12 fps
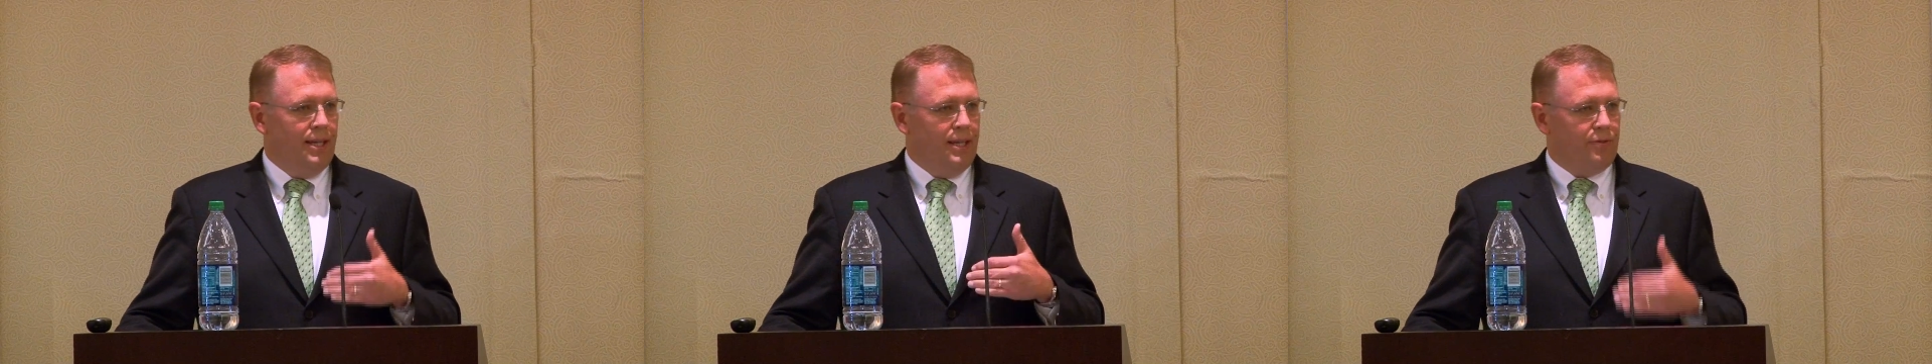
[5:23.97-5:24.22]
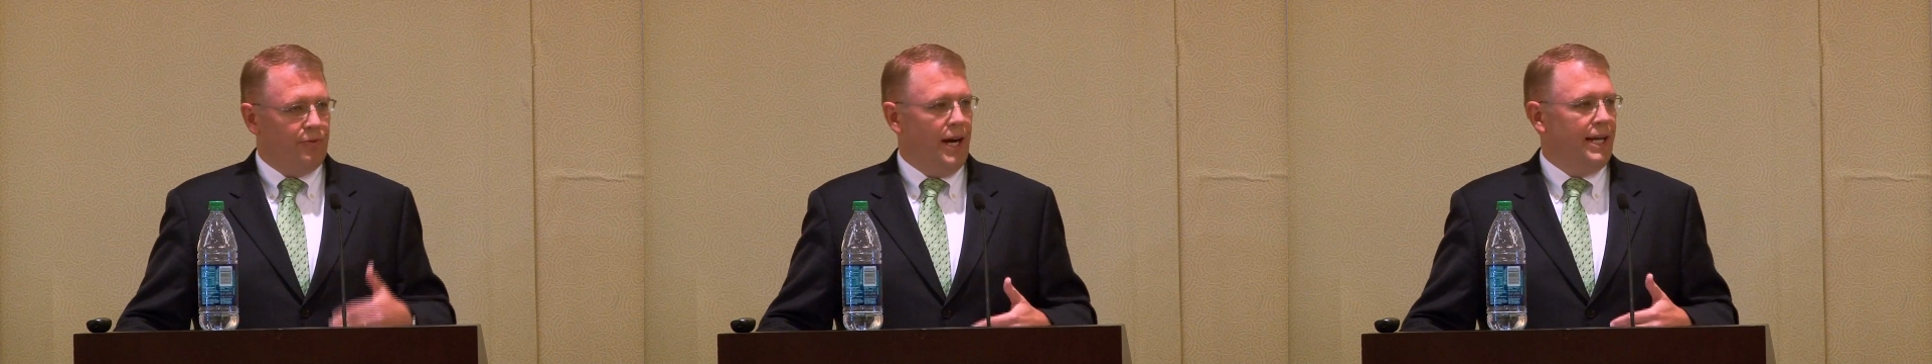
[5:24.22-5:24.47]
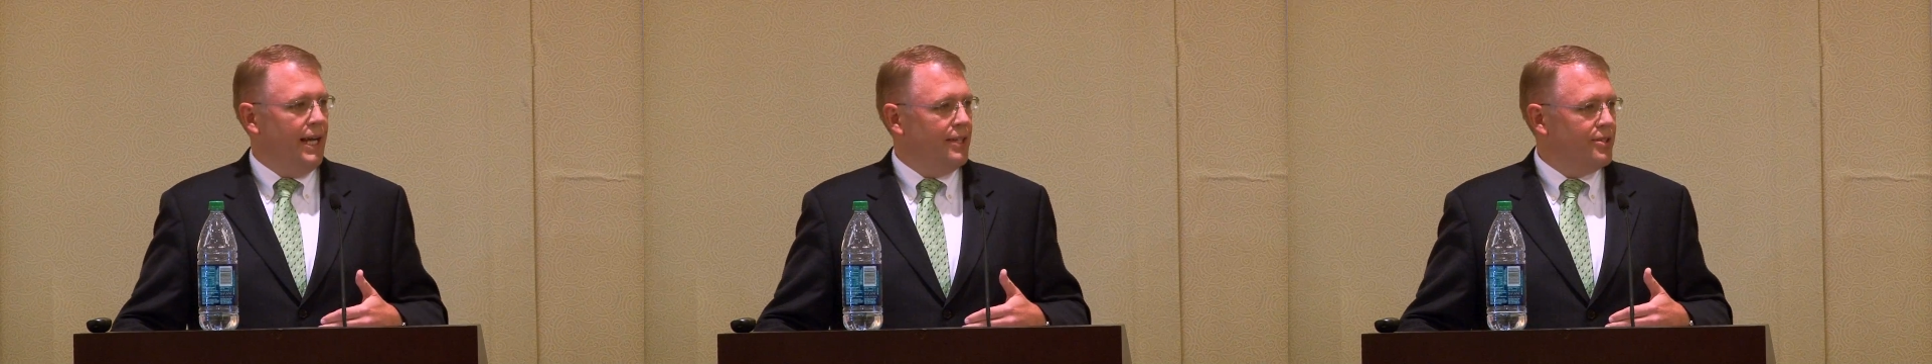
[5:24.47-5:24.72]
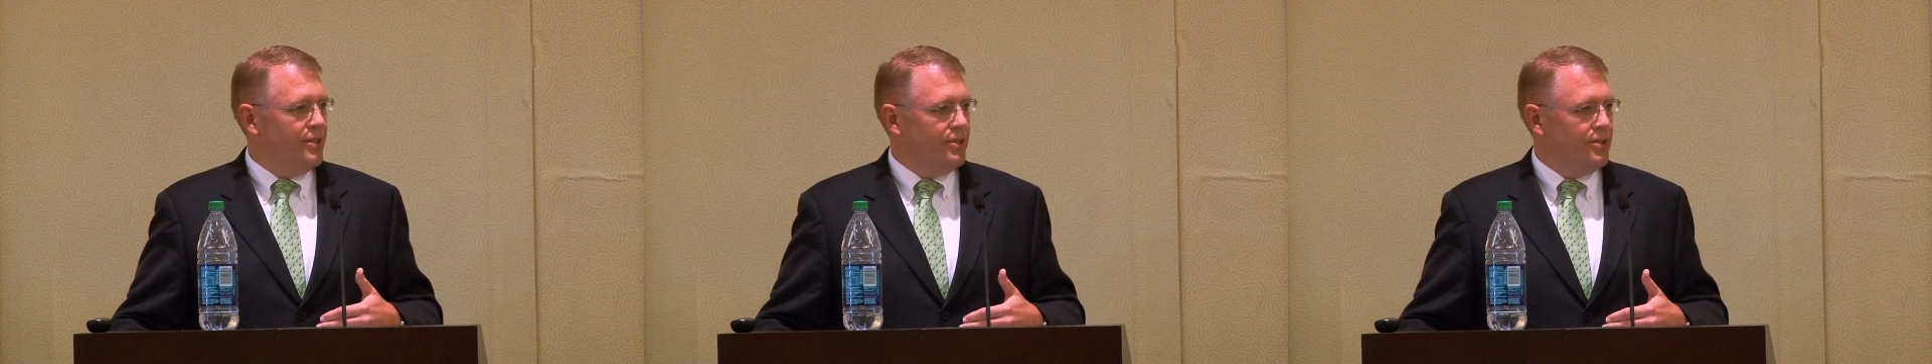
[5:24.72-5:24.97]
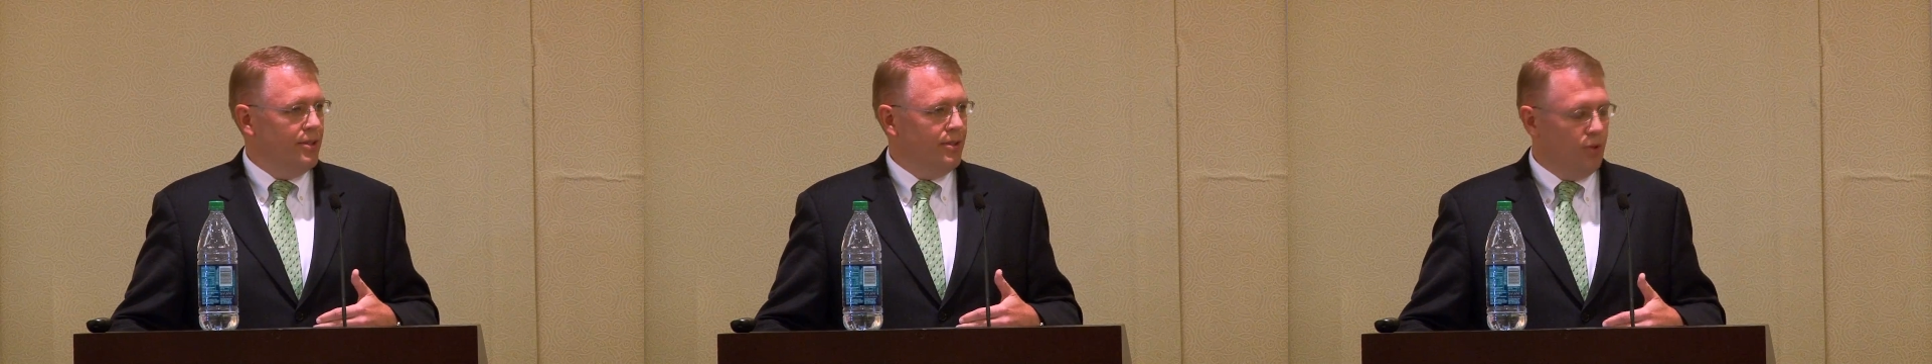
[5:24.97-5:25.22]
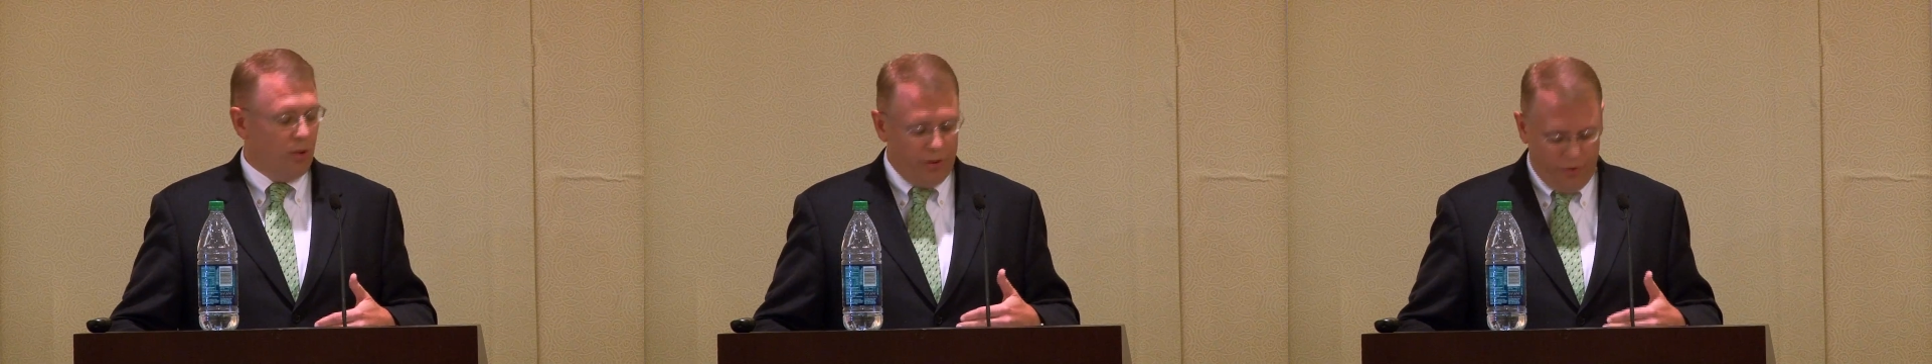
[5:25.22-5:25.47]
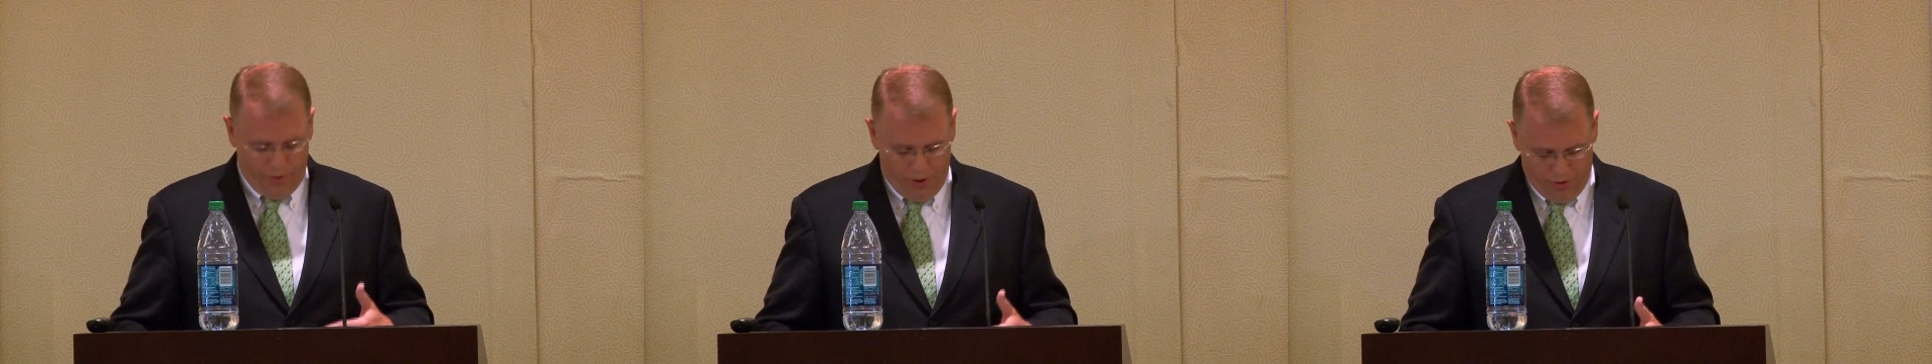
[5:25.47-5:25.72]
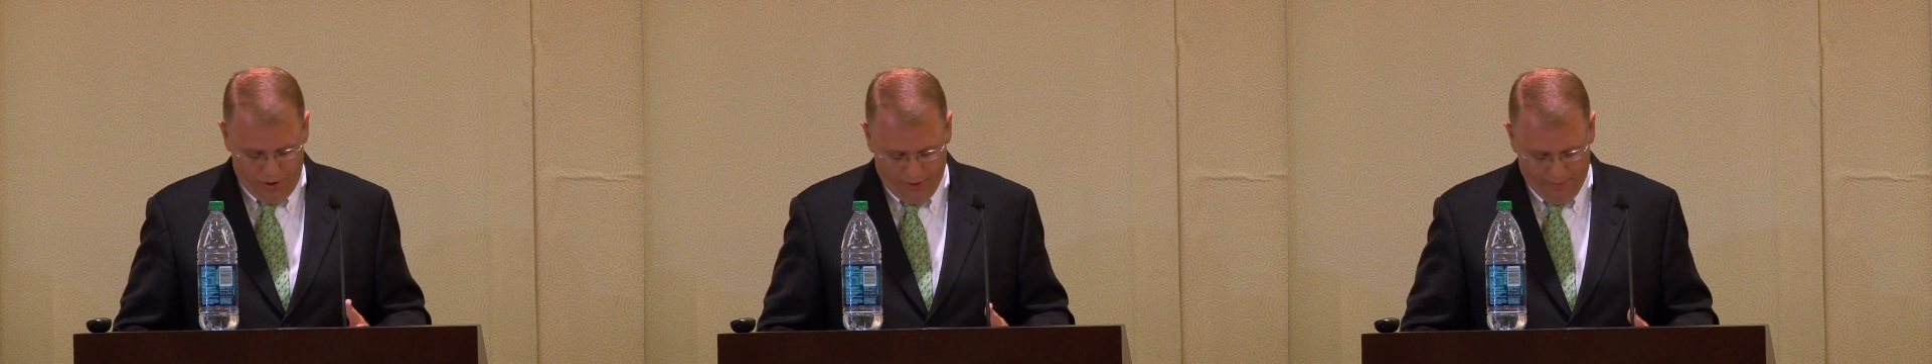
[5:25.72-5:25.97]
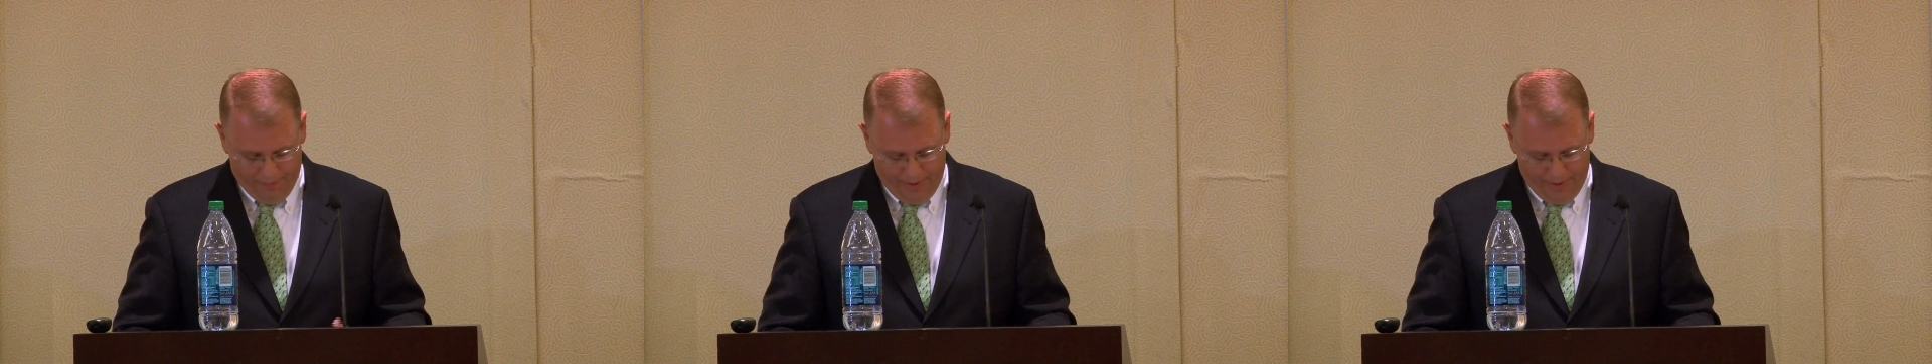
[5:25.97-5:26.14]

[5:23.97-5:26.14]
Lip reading: its finances, or its future.